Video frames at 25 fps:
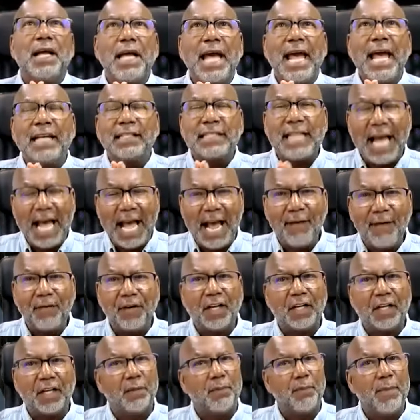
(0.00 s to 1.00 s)
As
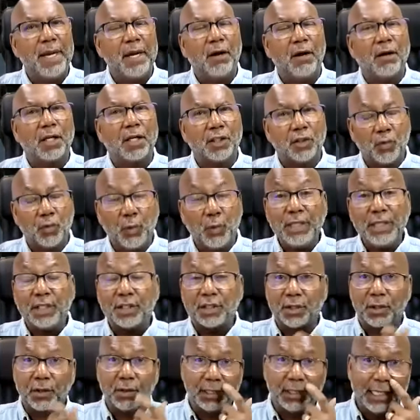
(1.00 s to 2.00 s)
African-Americans, we
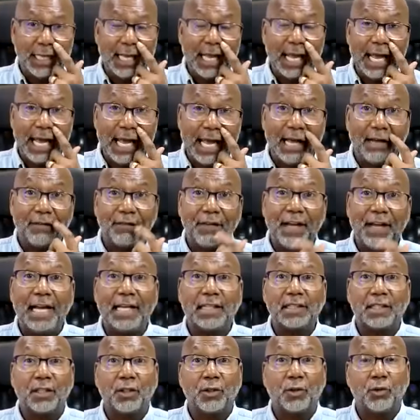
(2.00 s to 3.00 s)
certainly have,
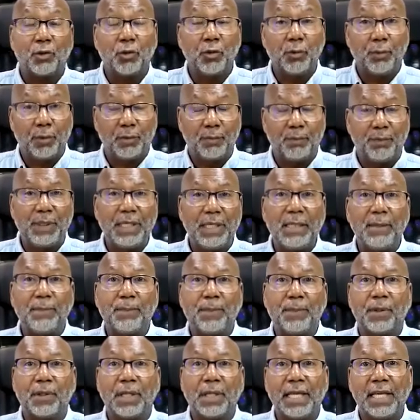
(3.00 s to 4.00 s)
as a group of
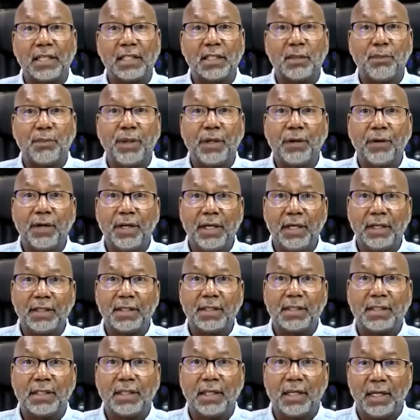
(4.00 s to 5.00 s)
people,
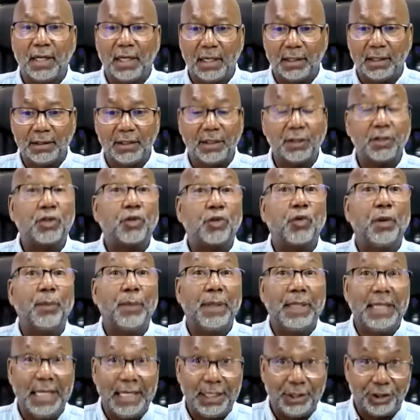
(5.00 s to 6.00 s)
experienced
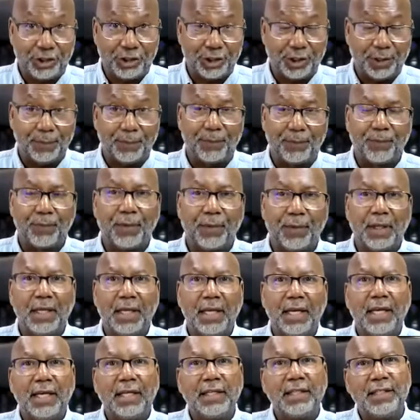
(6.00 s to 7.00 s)
discrimination.
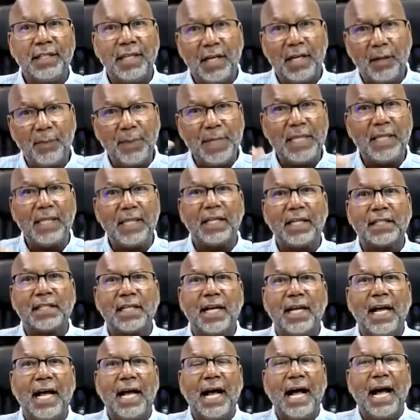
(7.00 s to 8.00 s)
Tell me this.
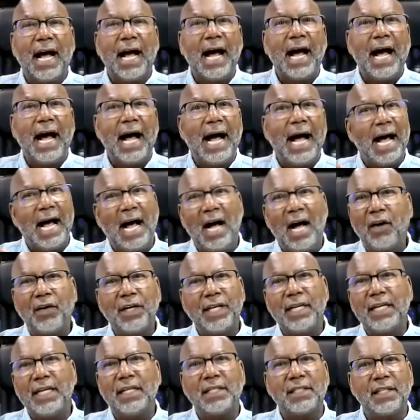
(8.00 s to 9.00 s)
How
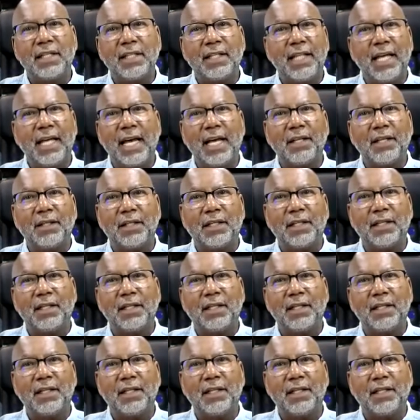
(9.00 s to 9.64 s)
is it that